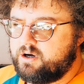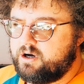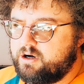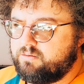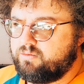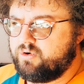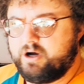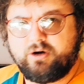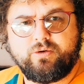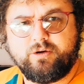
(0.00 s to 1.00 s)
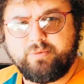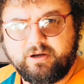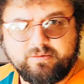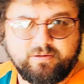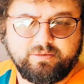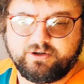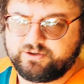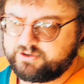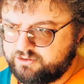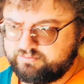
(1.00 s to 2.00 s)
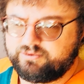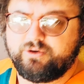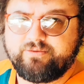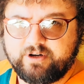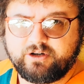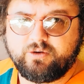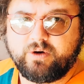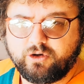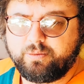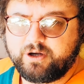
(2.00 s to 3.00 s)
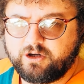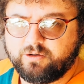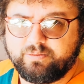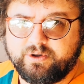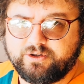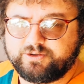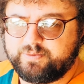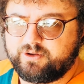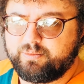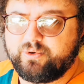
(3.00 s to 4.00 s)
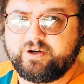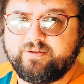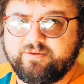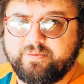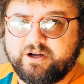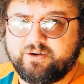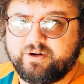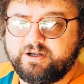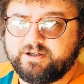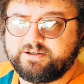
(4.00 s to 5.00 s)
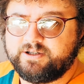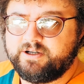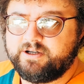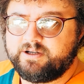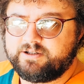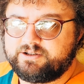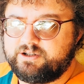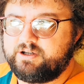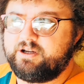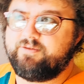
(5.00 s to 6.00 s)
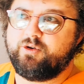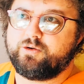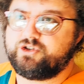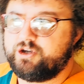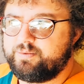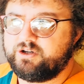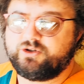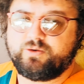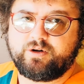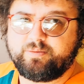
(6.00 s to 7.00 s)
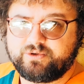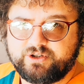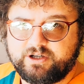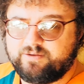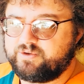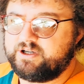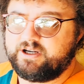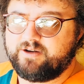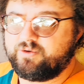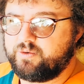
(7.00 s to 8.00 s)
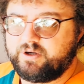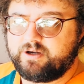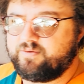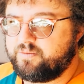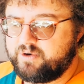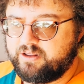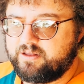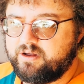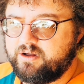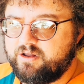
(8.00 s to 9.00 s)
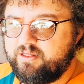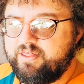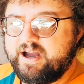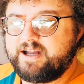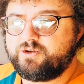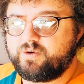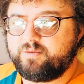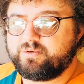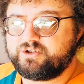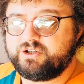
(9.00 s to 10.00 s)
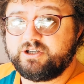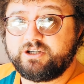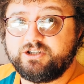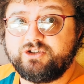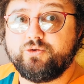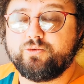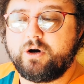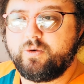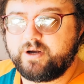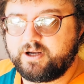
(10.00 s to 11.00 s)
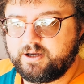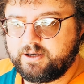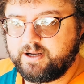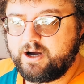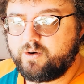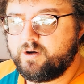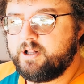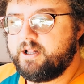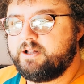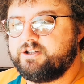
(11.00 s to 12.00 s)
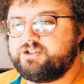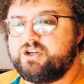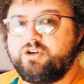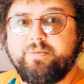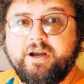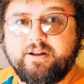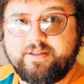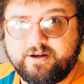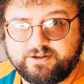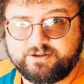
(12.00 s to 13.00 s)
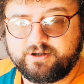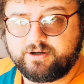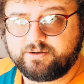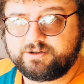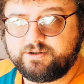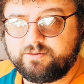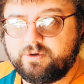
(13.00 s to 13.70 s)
Well, how do I pay my bills? You'll find a way. You'll pay your bills. But the point of the matter is, if you're chipping in 20% every day, every week, every month, that 20% is growing. And now, let's say you made $1,000.